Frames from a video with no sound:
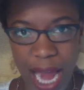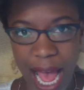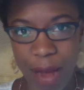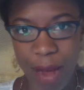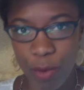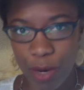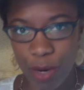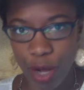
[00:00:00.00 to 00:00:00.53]

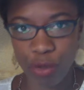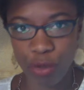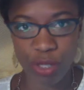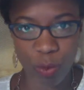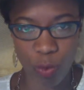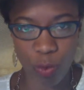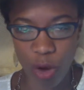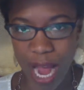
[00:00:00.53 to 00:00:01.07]
I want to go
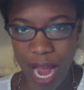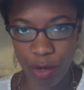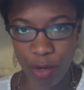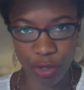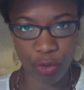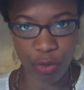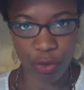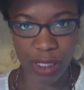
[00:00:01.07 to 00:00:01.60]
somewhere
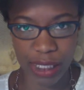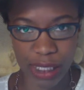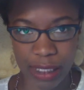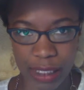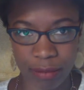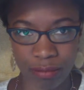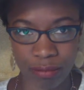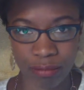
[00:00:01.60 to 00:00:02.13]
outdoorsy.
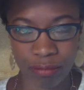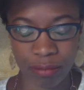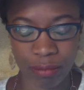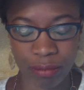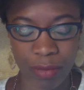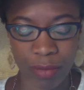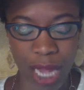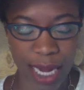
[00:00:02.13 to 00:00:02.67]

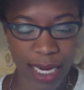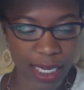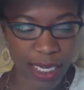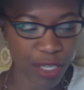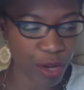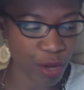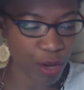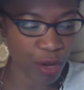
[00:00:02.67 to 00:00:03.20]
I need
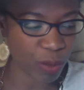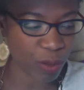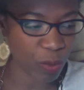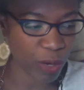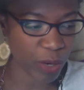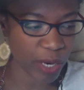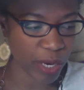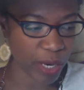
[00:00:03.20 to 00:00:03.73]
to go
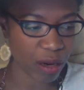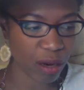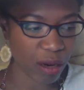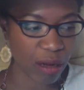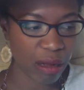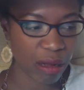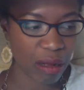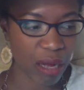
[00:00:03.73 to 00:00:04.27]
somewhere
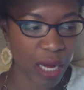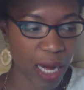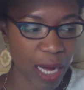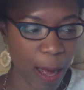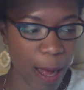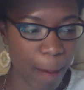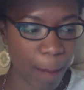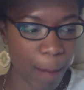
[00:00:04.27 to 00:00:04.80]

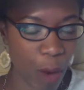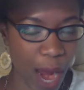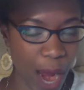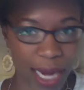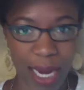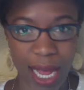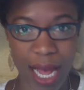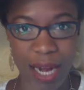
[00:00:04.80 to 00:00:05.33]
where I
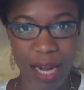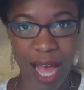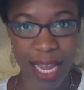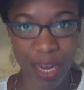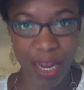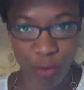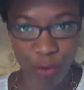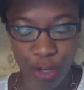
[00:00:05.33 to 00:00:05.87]

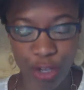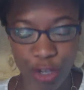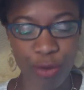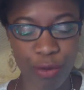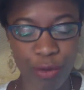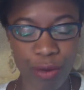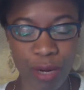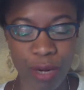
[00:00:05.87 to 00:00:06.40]
can
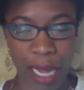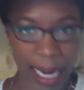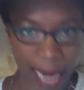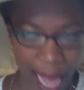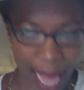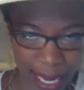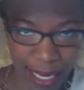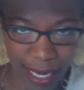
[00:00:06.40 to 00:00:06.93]
renew and
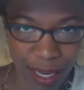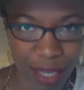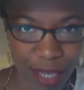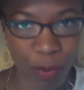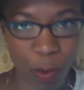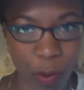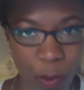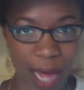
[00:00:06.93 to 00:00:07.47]
I can
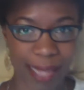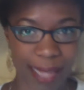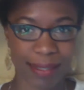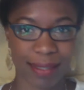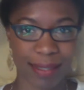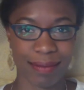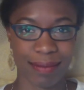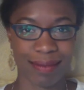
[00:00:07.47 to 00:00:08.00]
unwind.
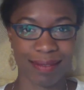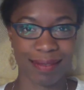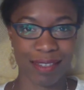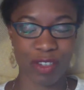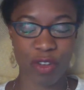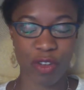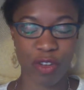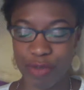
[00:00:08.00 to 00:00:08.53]

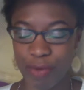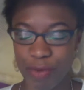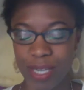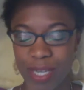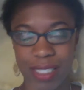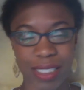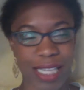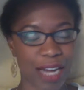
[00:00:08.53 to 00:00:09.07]
So if you wanted
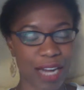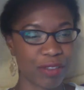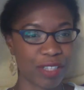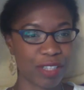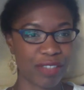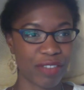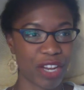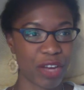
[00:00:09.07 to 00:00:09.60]
to title this
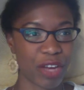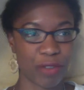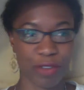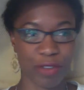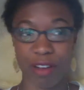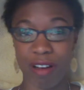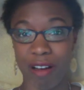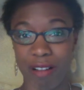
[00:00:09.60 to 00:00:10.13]
video, you
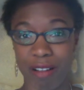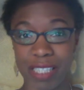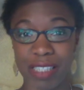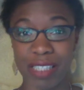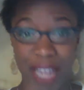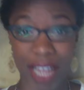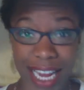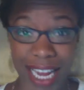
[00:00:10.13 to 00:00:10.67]
can call this
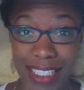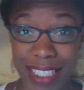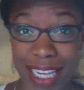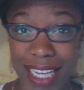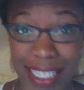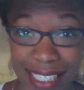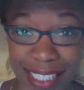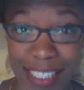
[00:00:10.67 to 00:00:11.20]
Vacation
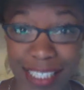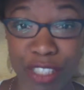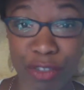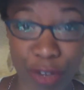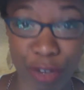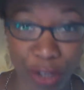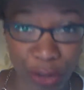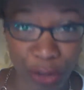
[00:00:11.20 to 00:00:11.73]
Ideas to
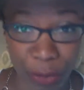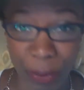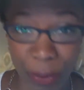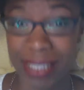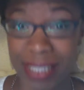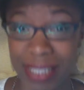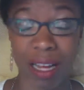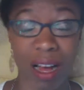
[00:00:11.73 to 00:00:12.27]
Renew
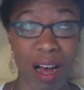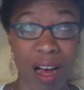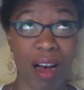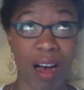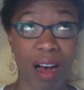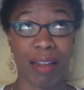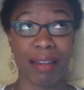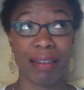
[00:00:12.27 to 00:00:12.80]
and to
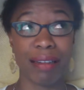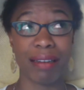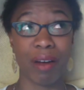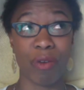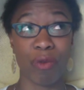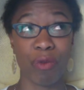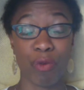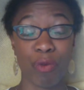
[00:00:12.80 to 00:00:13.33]

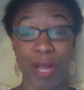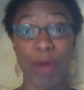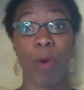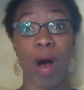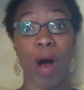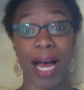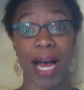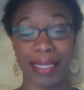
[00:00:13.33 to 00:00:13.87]

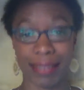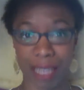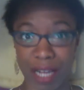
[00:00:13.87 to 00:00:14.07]
Rewind,